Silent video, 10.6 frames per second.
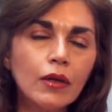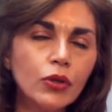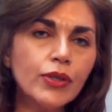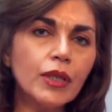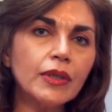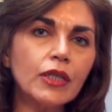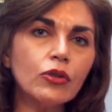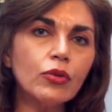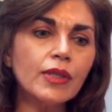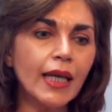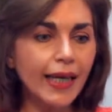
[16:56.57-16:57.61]
you see within
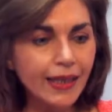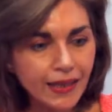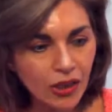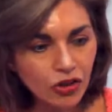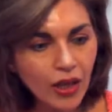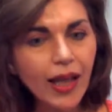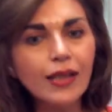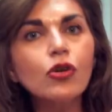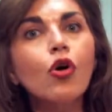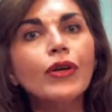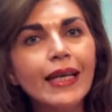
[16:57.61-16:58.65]
2 seconds the gel
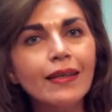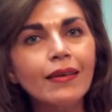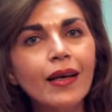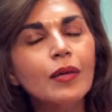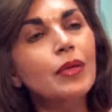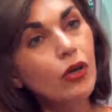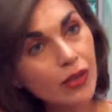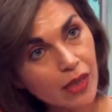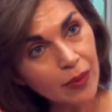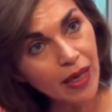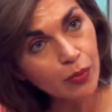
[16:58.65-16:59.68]
has gone in because
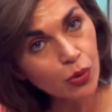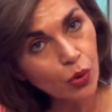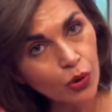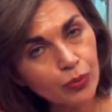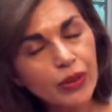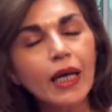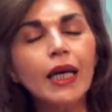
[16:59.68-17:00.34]
it's been absorbed.